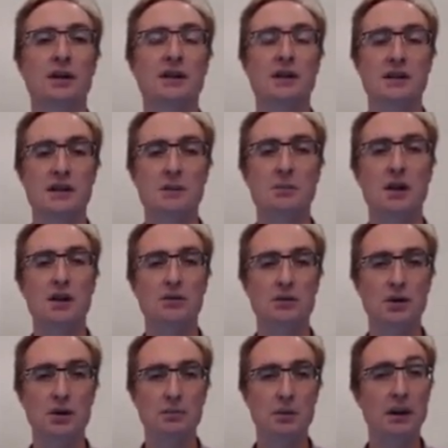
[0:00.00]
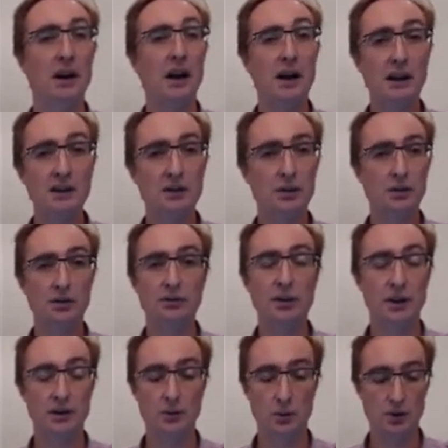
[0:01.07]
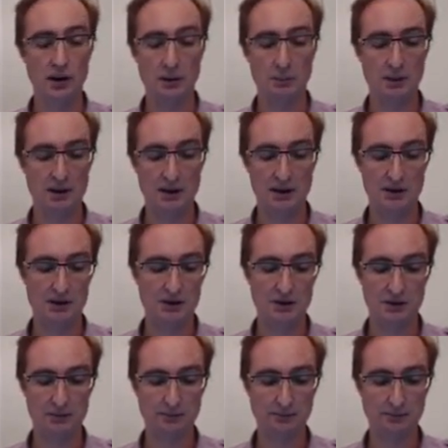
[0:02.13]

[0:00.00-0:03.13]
TCP and UDP, aren't a good fit to all applications.